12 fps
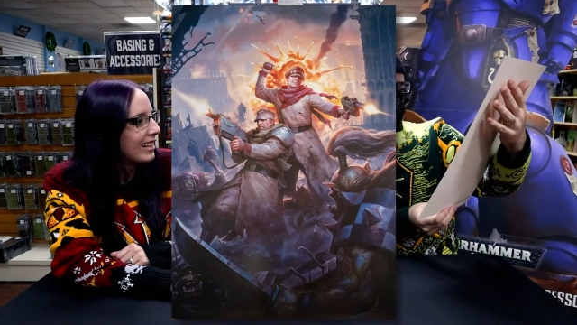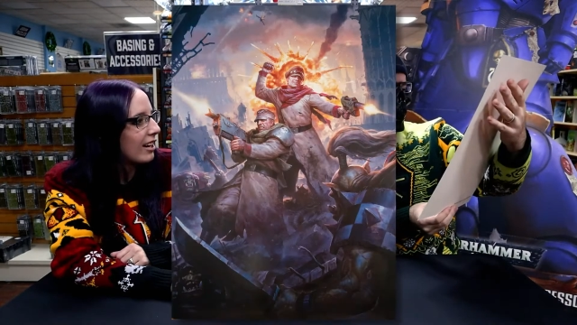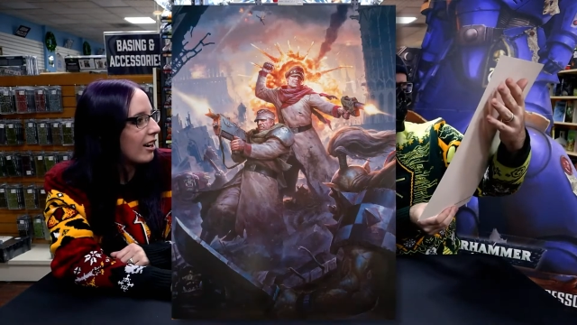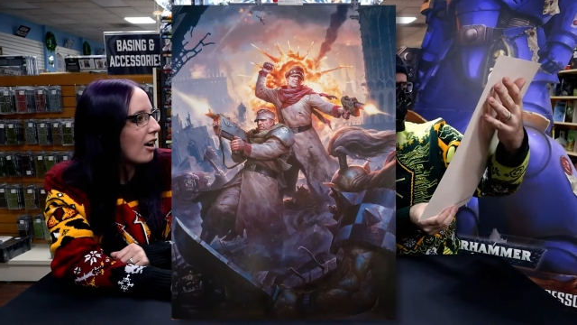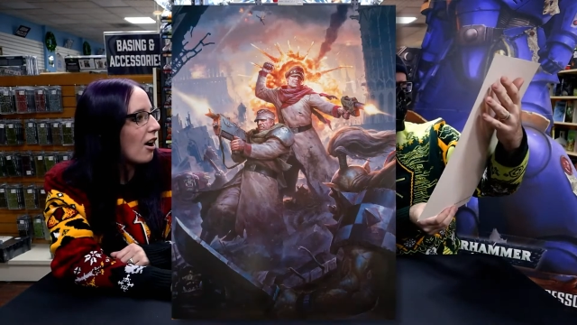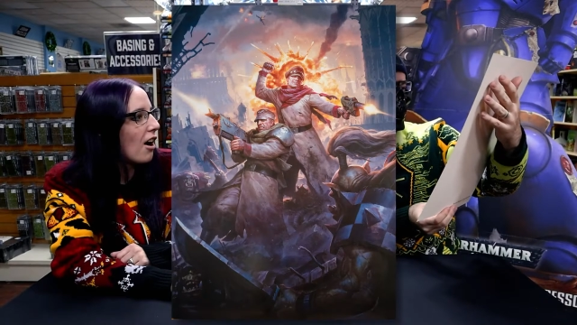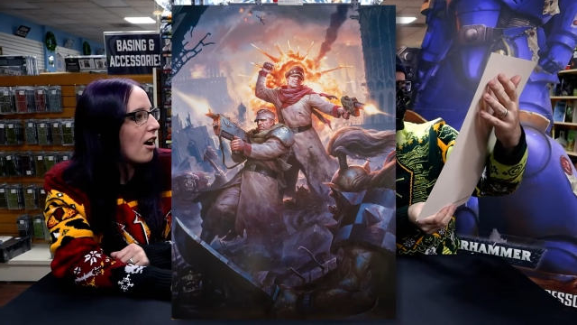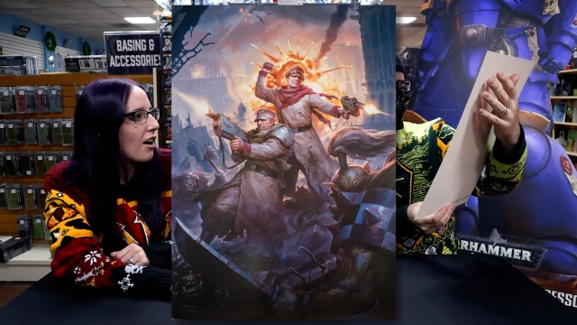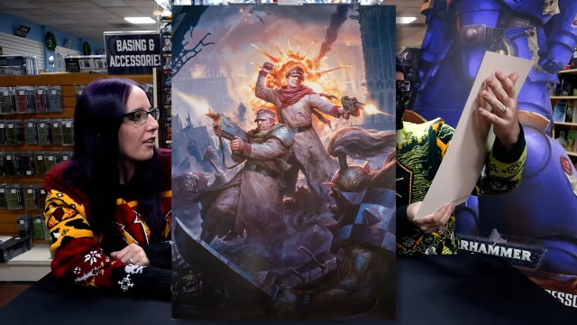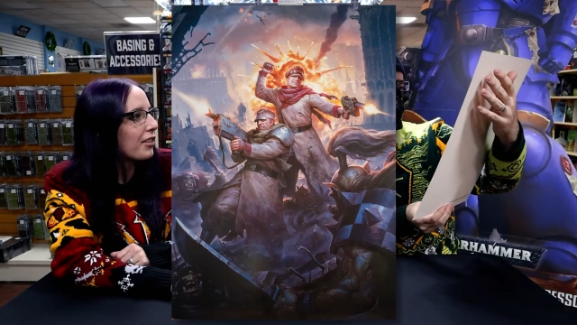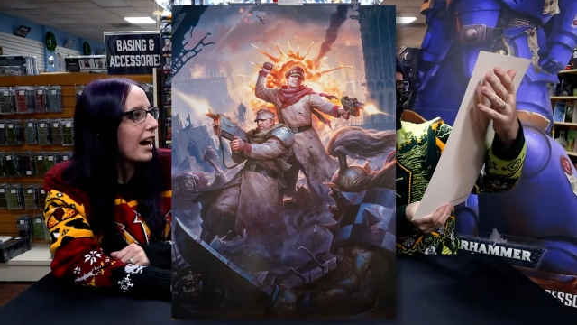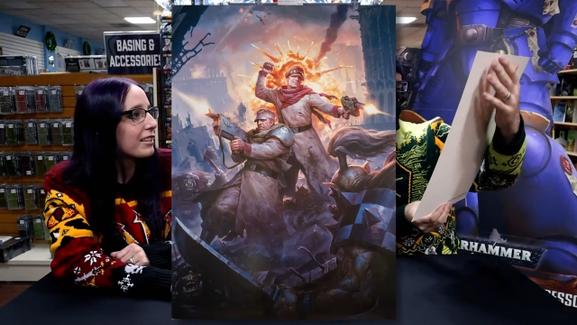
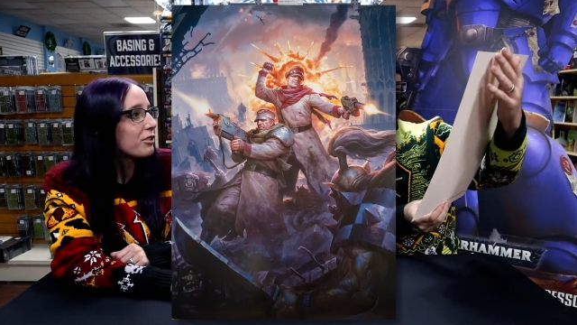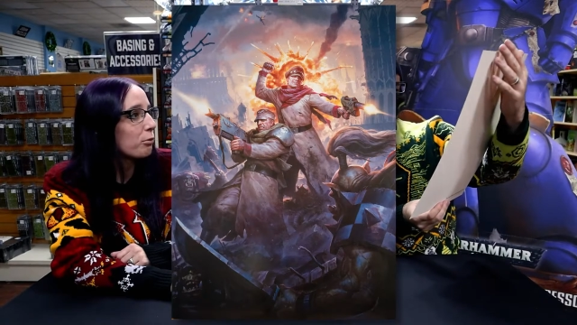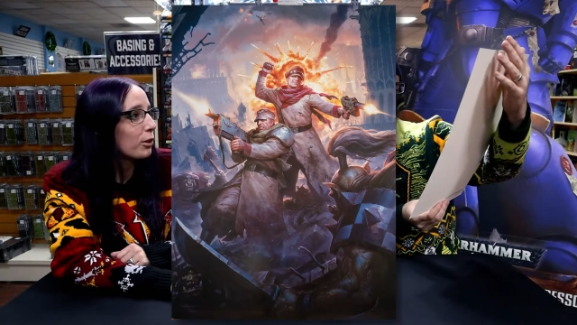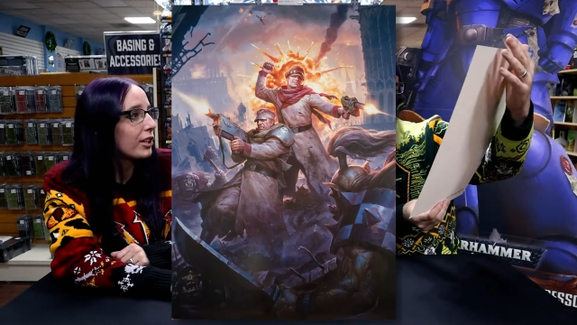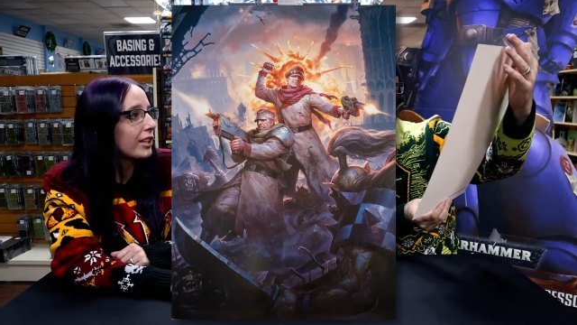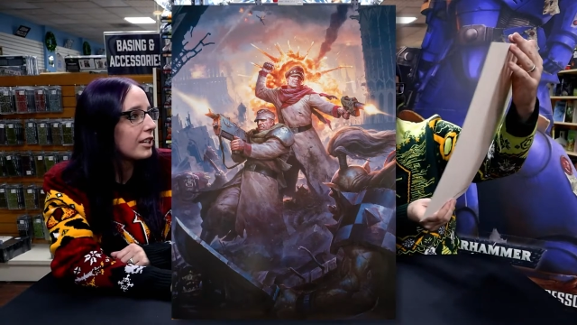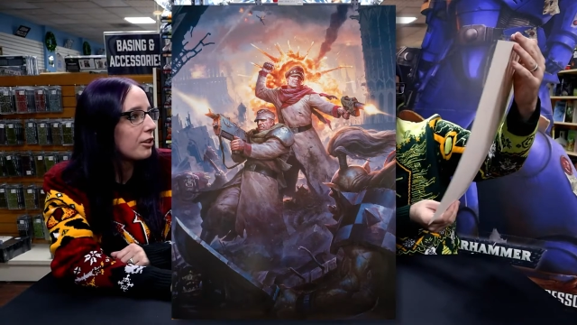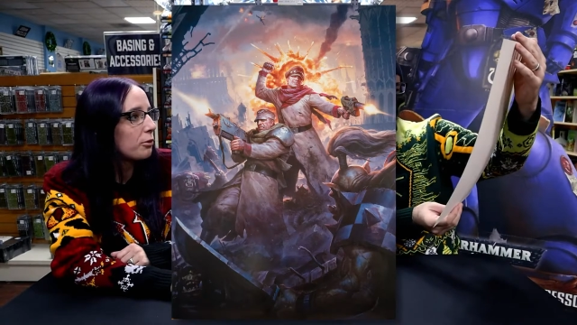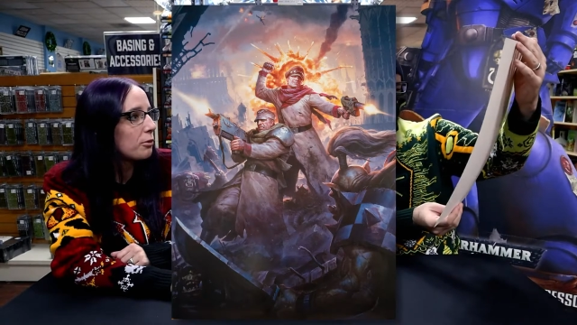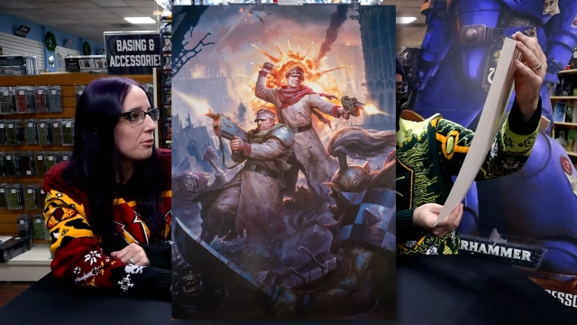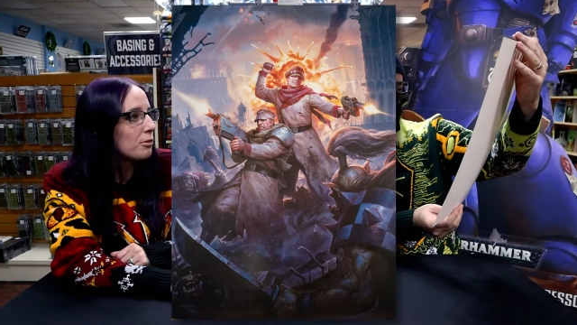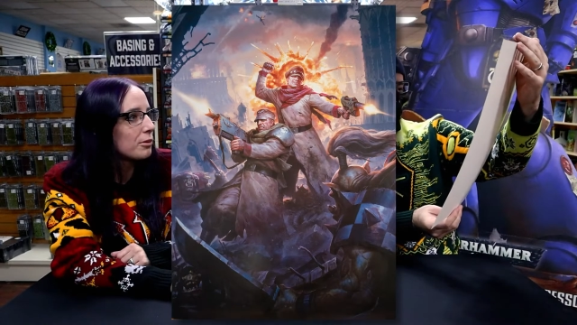Oh, that's really
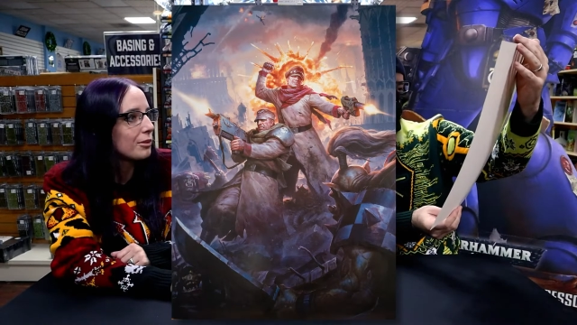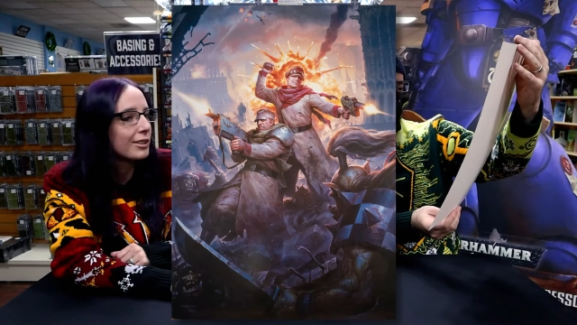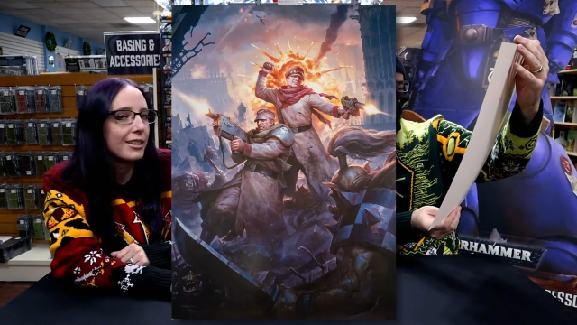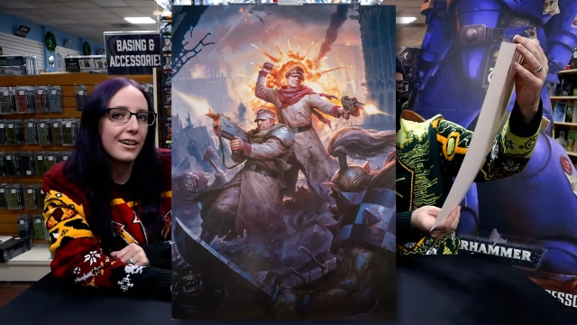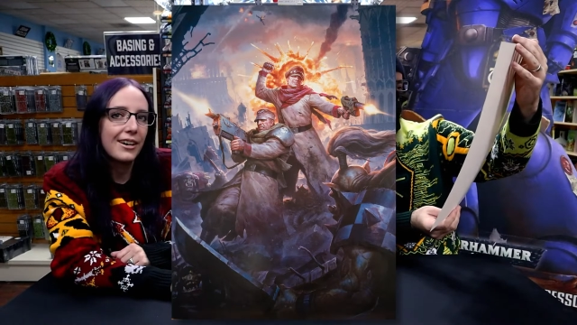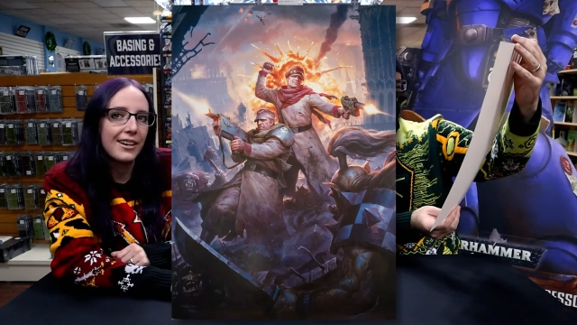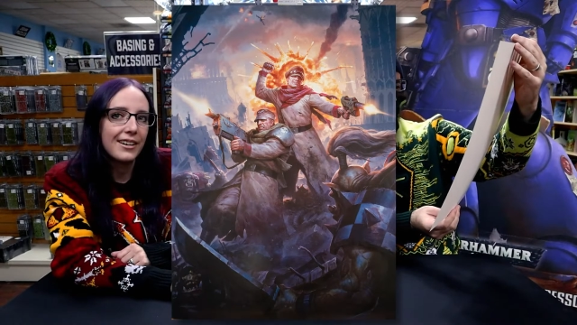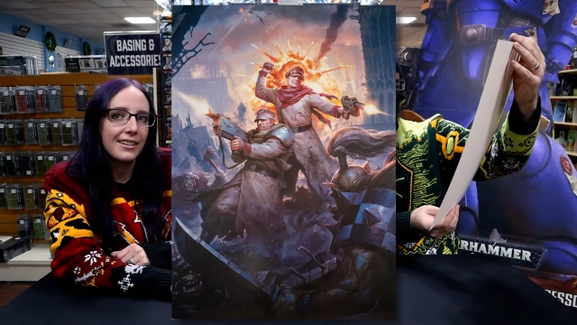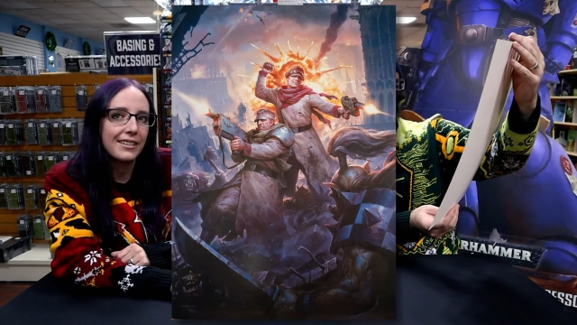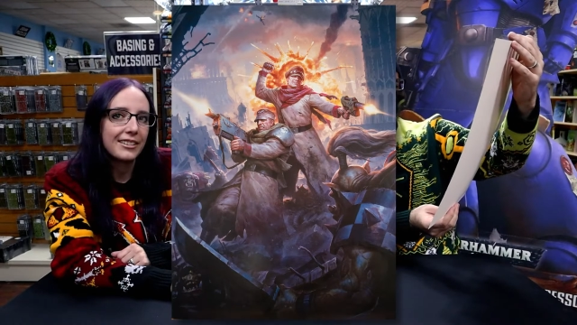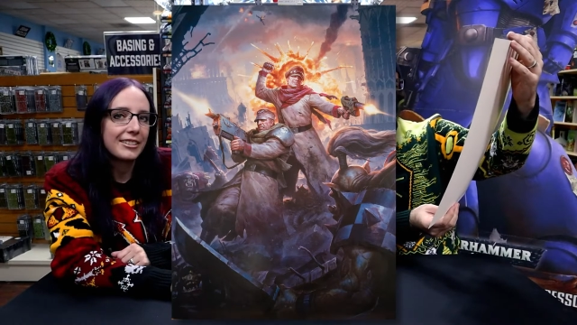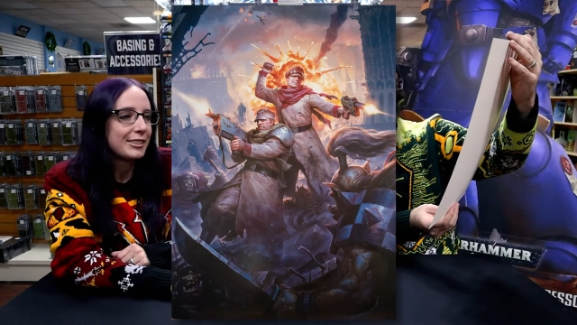cool.
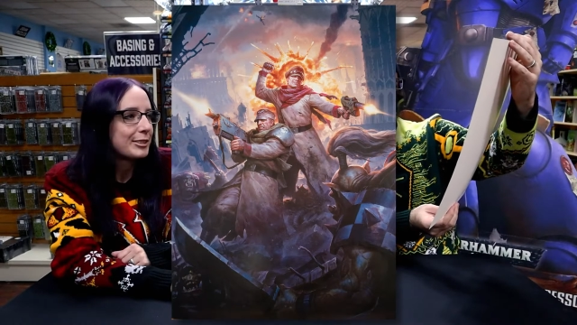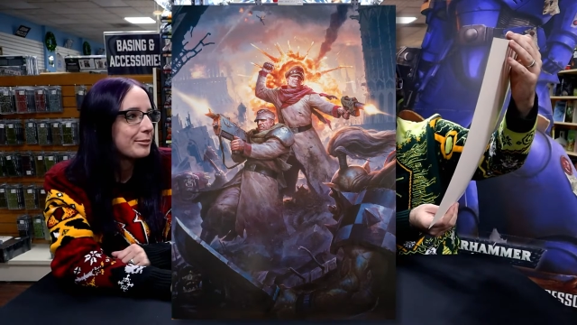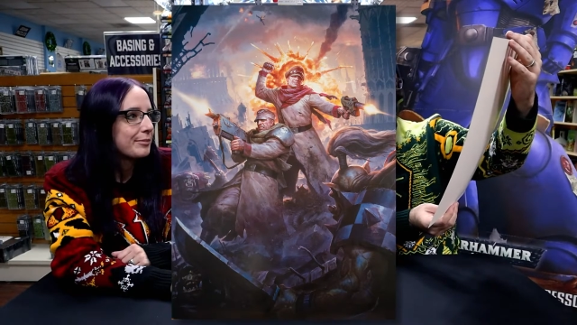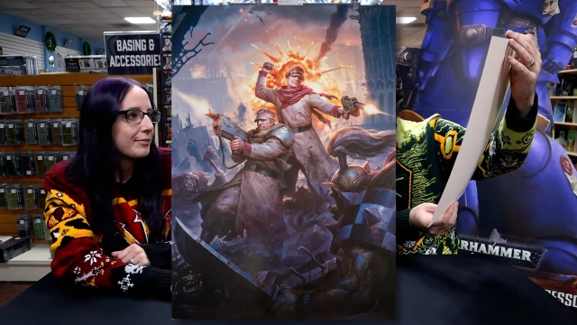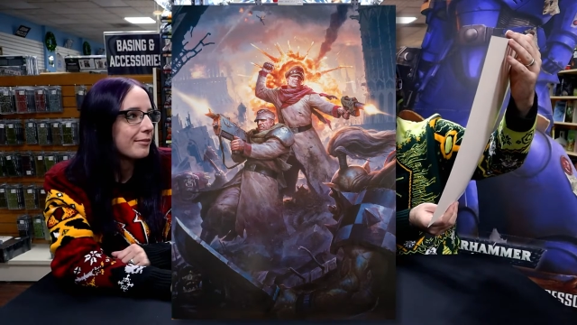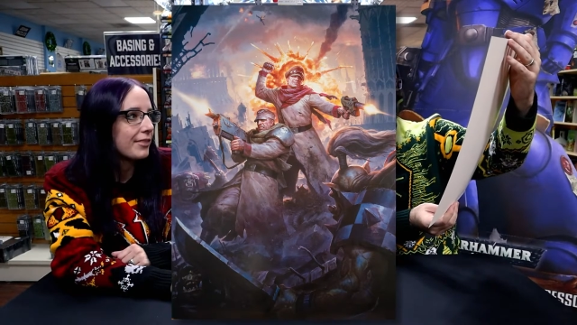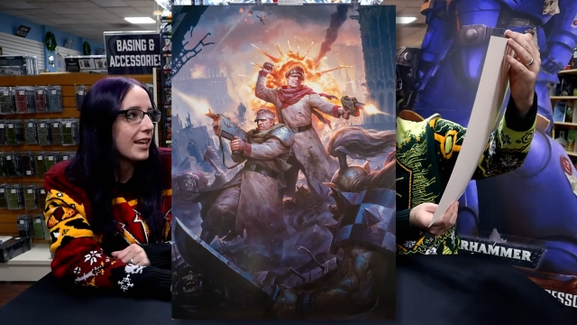That's handsome.